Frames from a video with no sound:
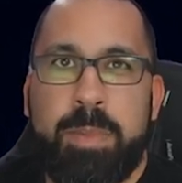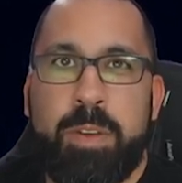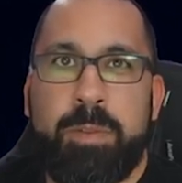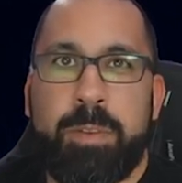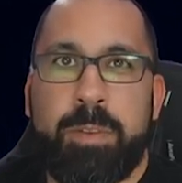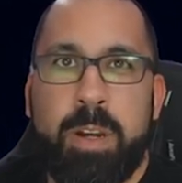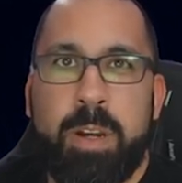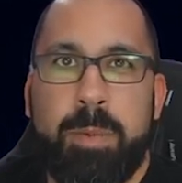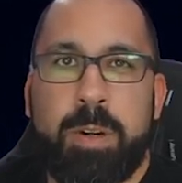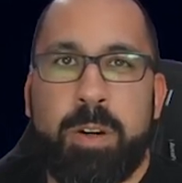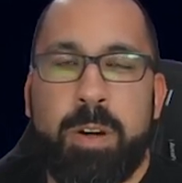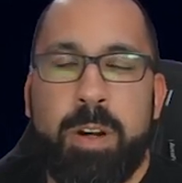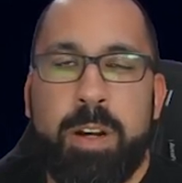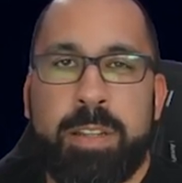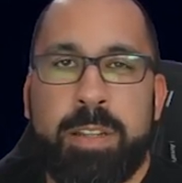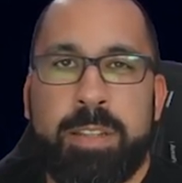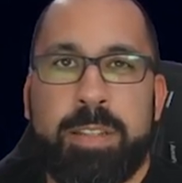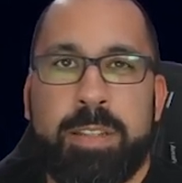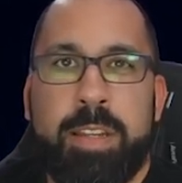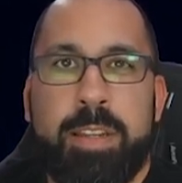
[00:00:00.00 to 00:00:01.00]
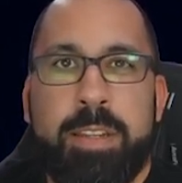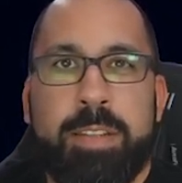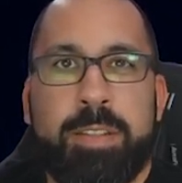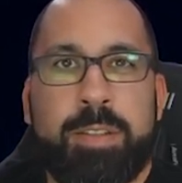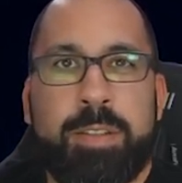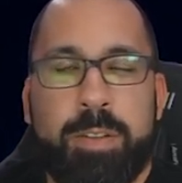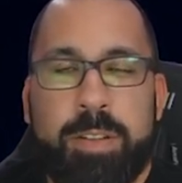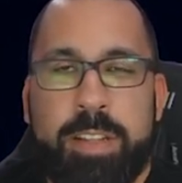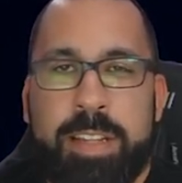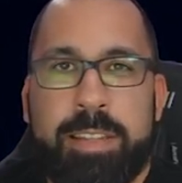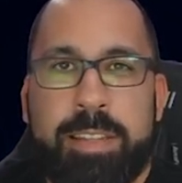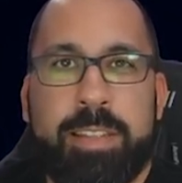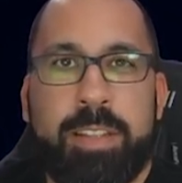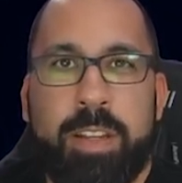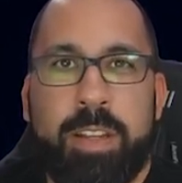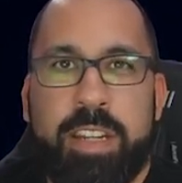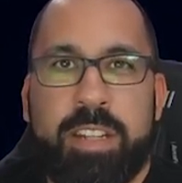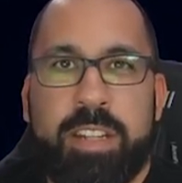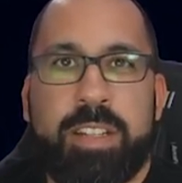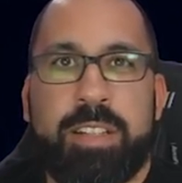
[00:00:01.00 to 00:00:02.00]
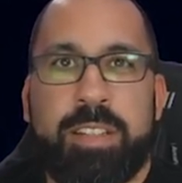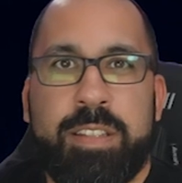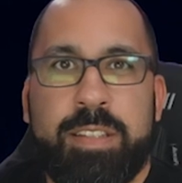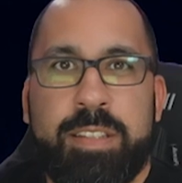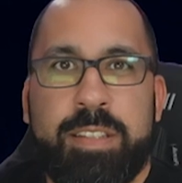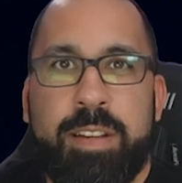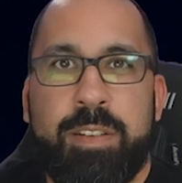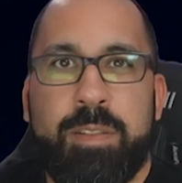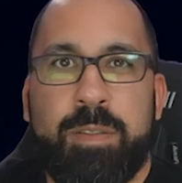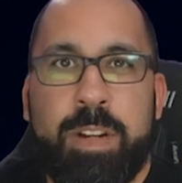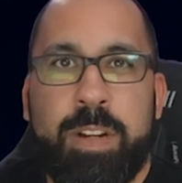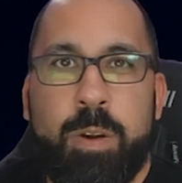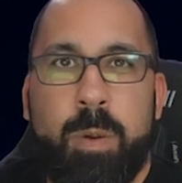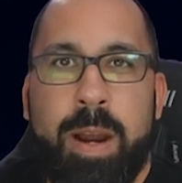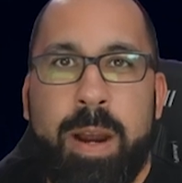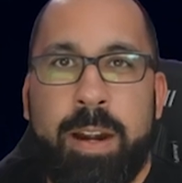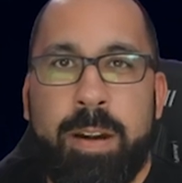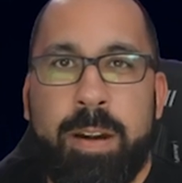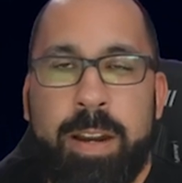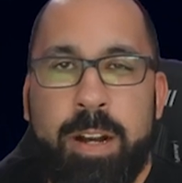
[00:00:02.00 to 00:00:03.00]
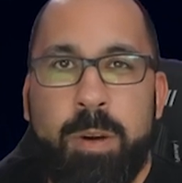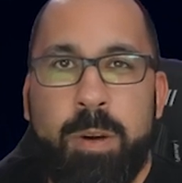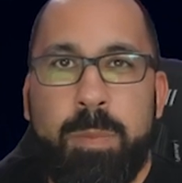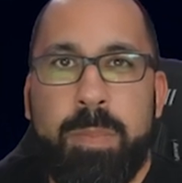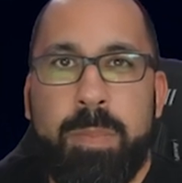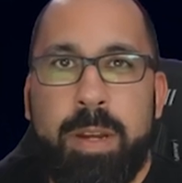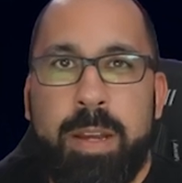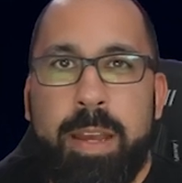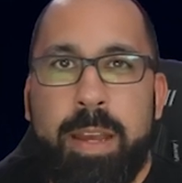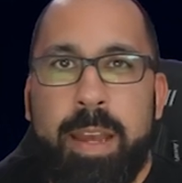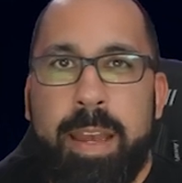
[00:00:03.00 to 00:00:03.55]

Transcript: you've come across certain installations that require Helm,